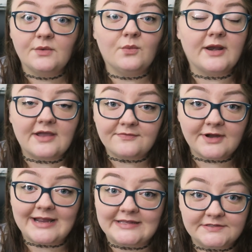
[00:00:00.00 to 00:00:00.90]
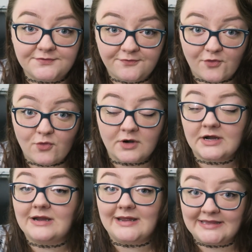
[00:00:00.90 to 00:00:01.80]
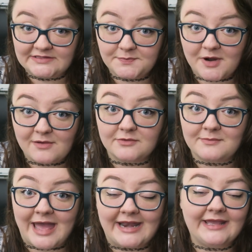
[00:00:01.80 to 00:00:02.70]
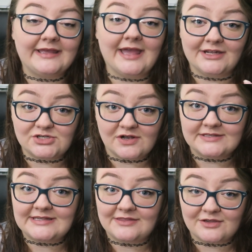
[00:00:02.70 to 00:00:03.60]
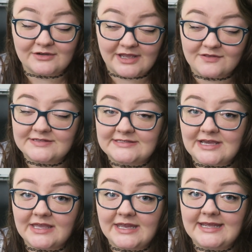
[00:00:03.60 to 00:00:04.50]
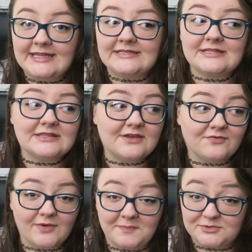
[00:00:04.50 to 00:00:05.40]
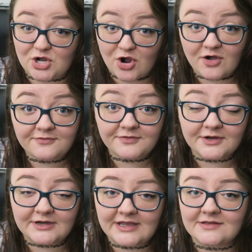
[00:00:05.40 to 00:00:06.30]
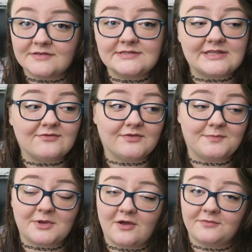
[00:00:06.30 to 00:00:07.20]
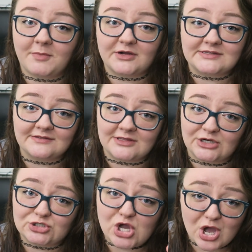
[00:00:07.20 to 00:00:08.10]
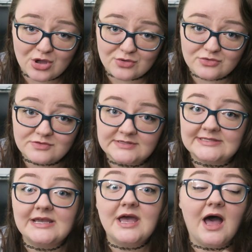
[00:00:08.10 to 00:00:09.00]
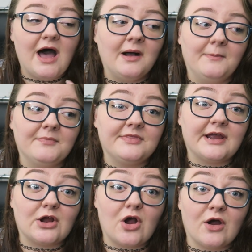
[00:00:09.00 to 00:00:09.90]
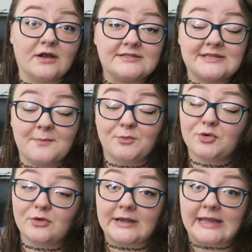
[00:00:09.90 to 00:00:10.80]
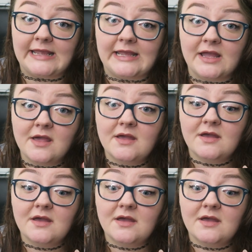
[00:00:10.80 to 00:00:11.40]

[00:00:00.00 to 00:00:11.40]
Whatever it's for, it's problematic. Hedgehogs get their nails stuck in it. They've ripped off their nails. They've ripped off parts of their toes. There are some pretty